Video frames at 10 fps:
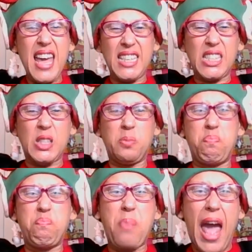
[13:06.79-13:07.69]

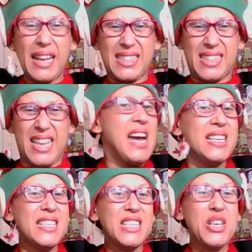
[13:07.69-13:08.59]
expect
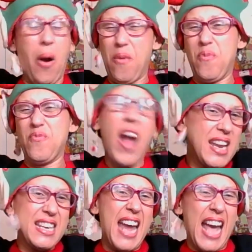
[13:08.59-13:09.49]

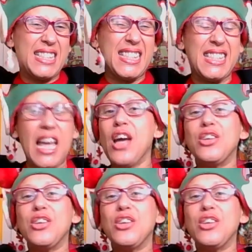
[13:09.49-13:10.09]
greatness.